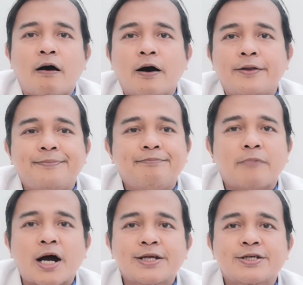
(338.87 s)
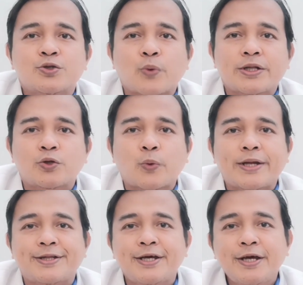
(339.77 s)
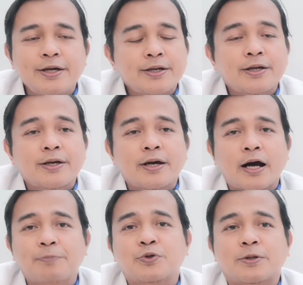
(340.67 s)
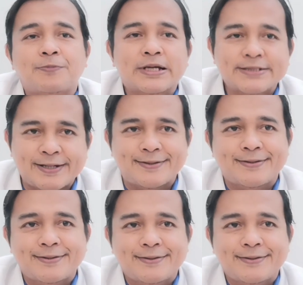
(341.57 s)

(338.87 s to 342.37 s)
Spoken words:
on March 2020 up to the present.